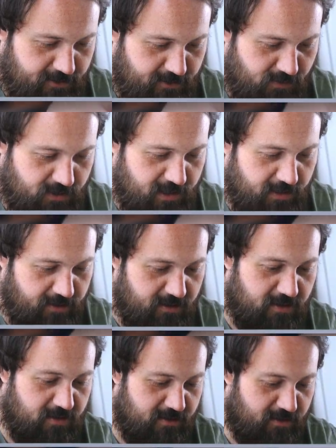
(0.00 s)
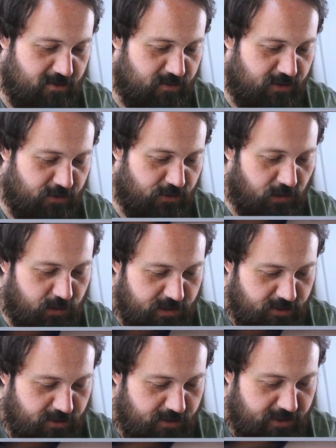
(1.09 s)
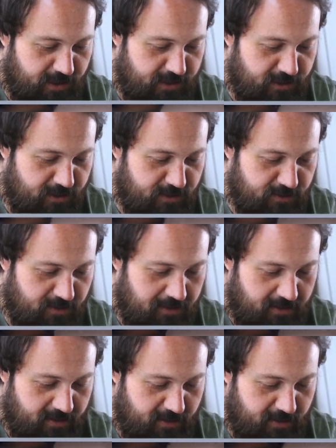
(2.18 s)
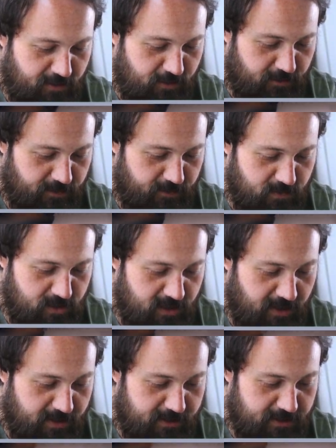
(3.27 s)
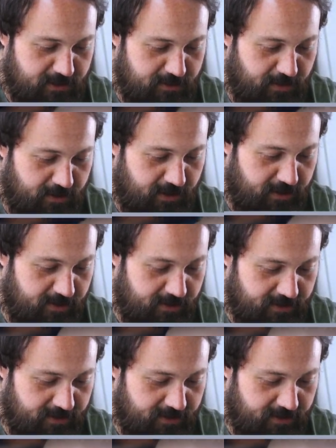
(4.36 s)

I was like the way the holo is on the X cards with like the kind of stars, but then